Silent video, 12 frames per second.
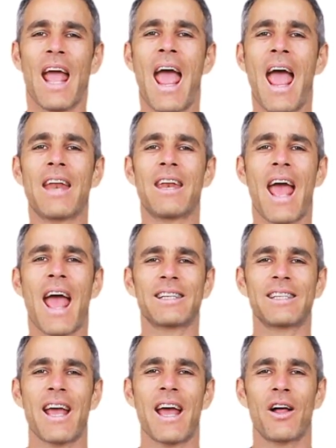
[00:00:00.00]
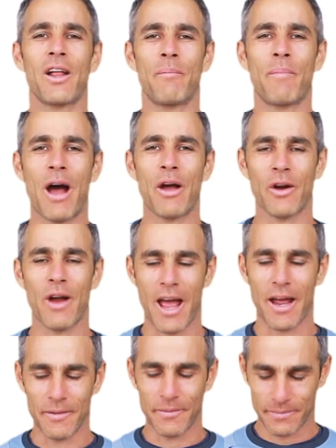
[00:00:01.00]
And exhale and bow your
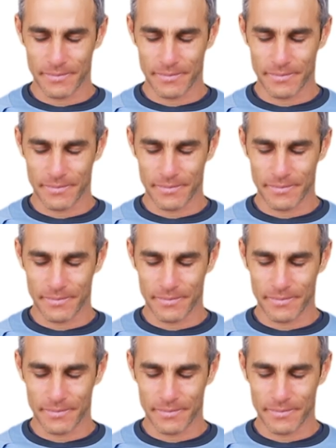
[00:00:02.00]
head.